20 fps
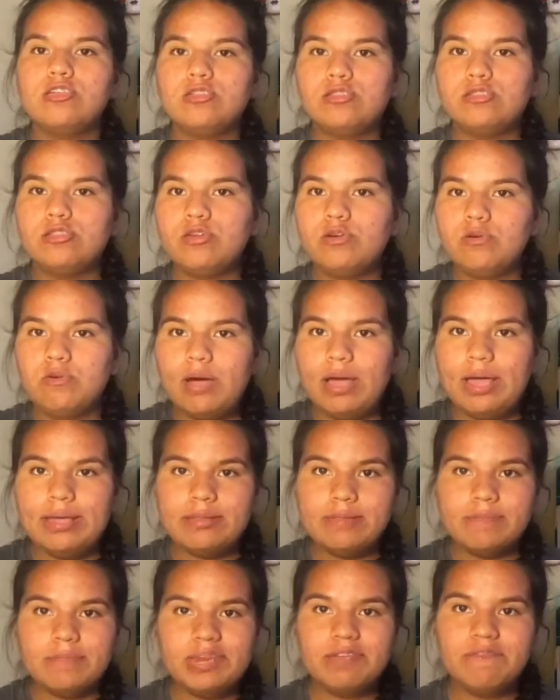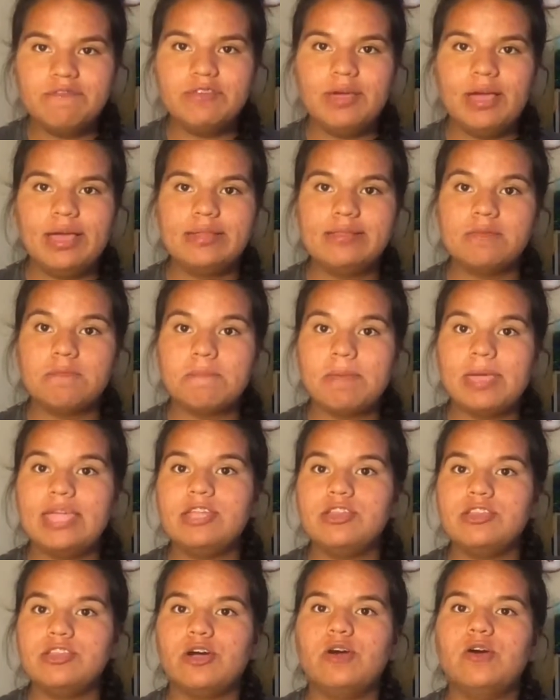So as many of you guys
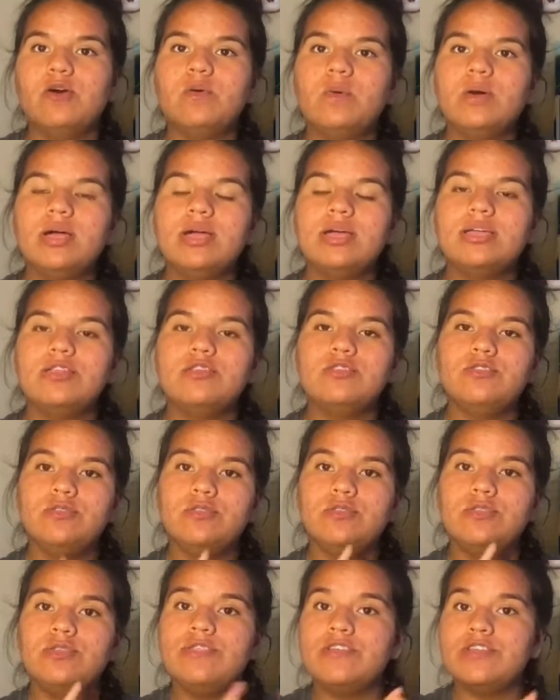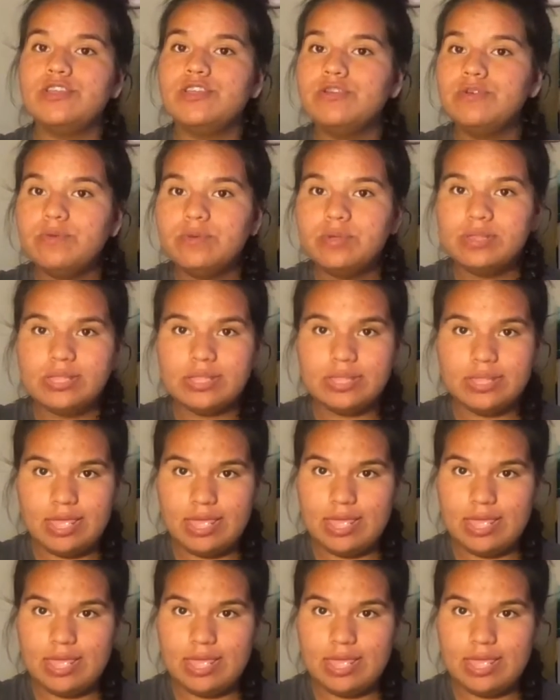may know, the news